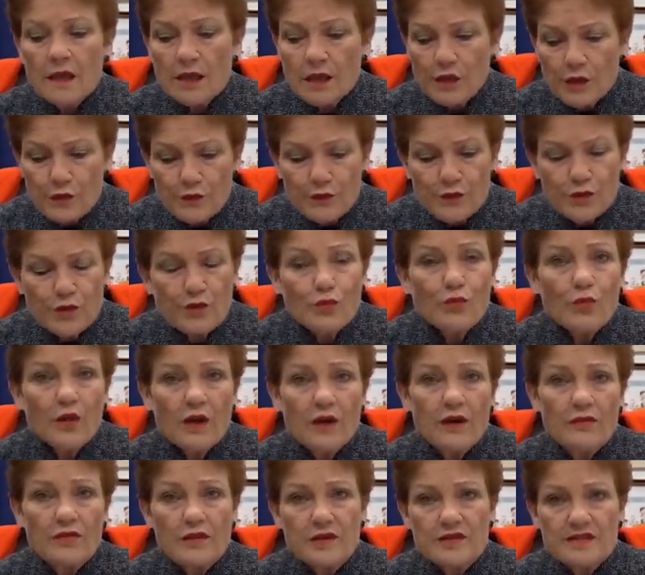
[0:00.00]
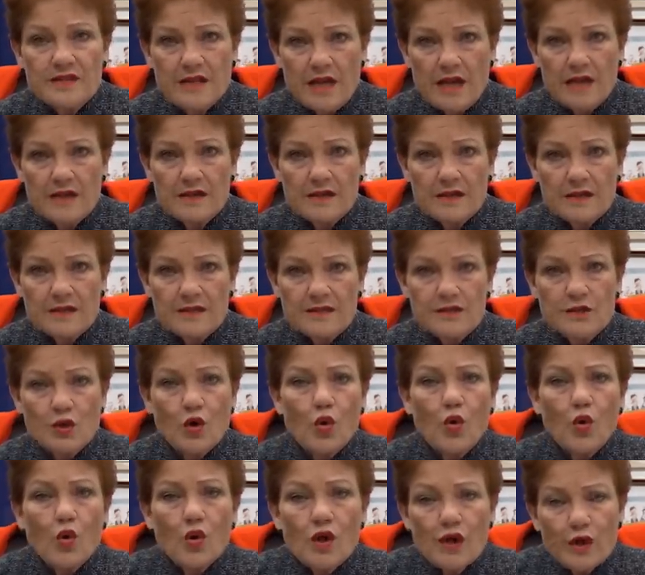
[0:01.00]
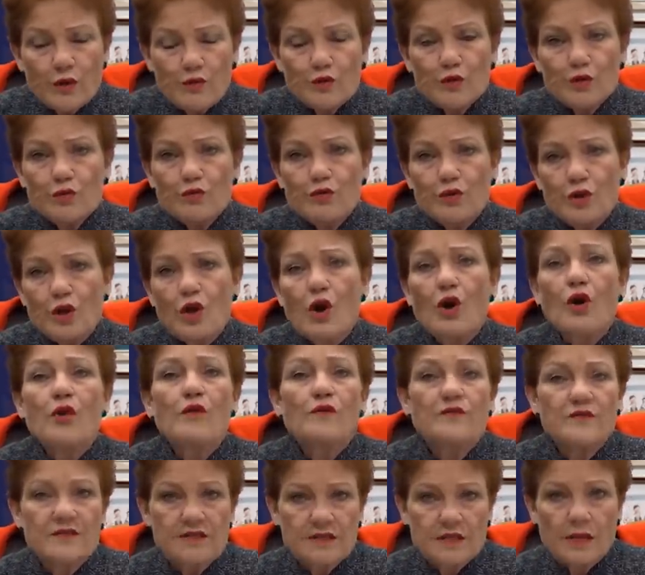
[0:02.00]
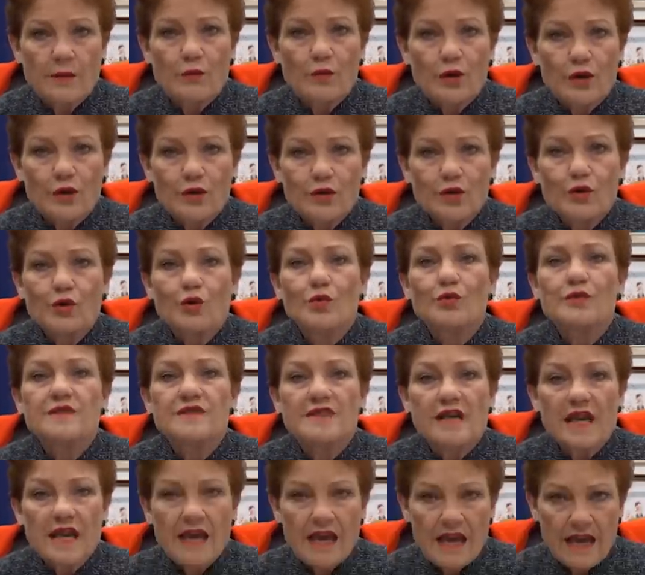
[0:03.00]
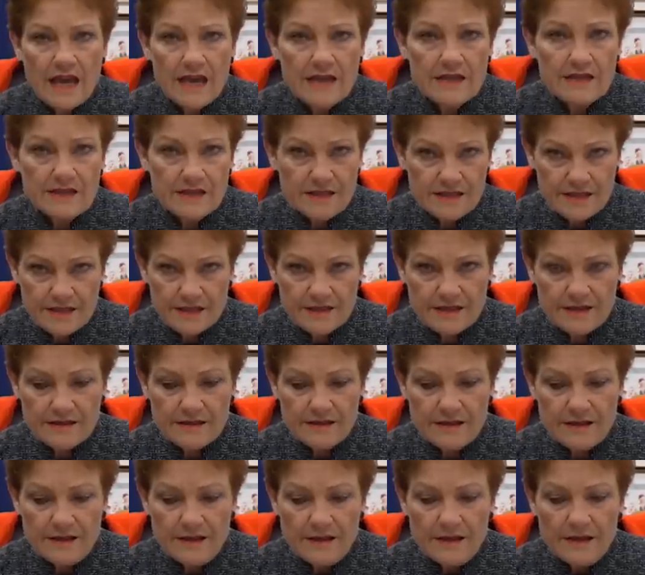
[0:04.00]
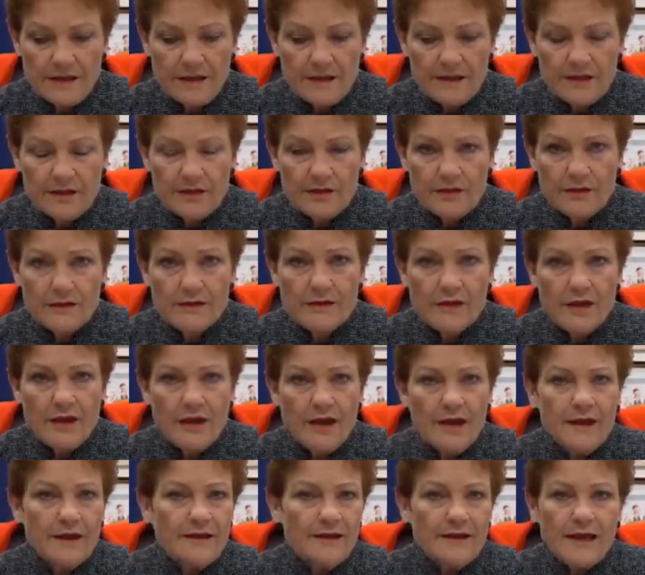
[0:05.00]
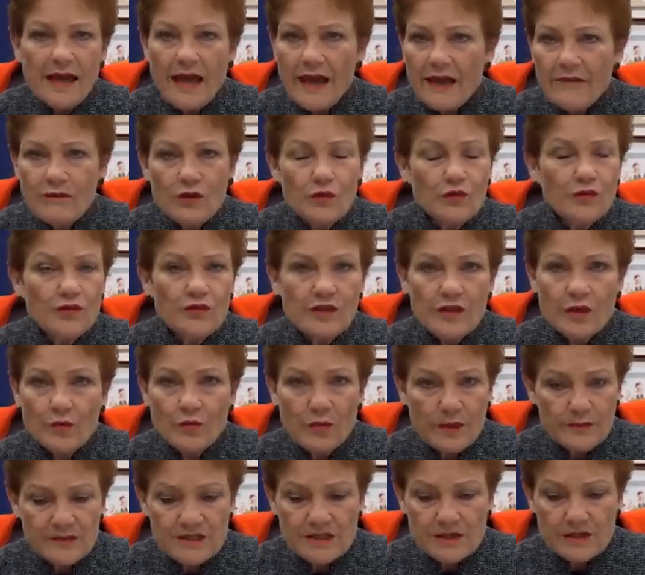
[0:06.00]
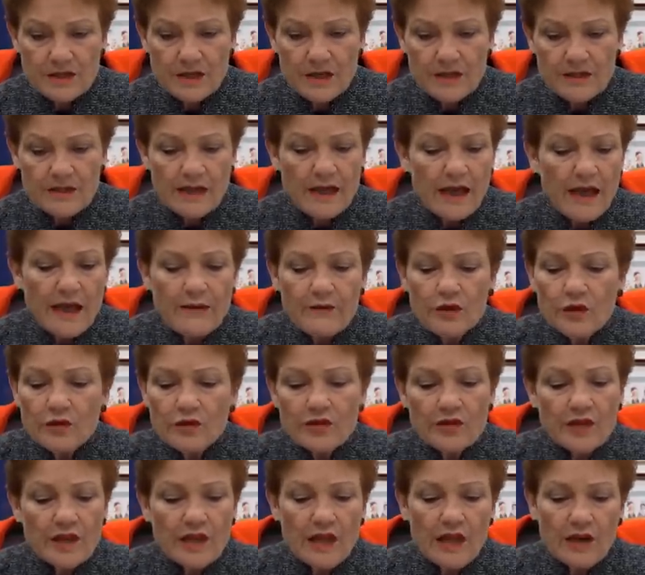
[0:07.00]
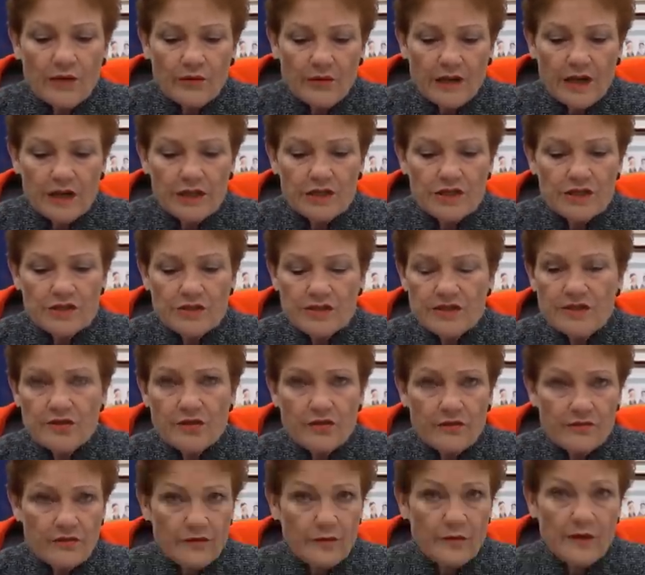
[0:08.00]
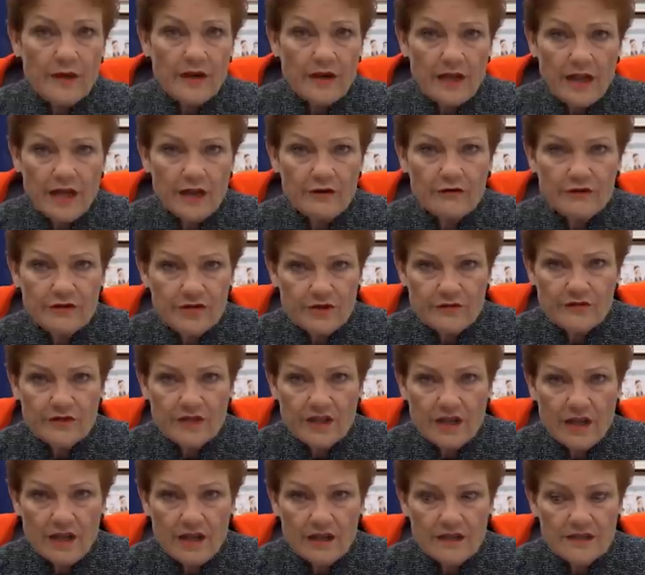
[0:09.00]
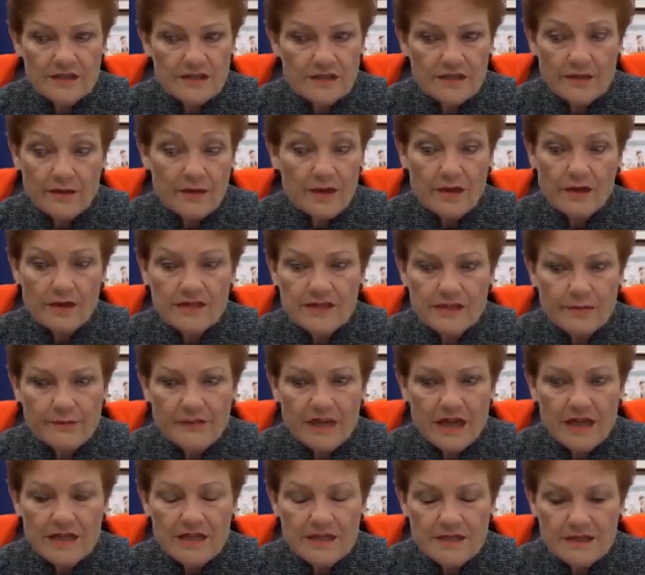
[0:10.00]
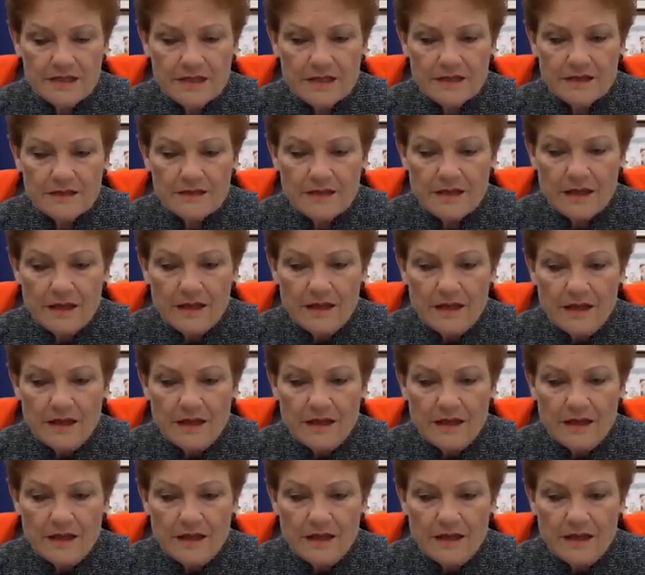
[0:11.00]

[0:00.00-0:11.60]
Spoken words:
If you're one of those hand knitters, or if you know of someone who is a hand knitter, you know, have a look at their website, have a look at the colour range. There's over about 100 different colours, it's amazing.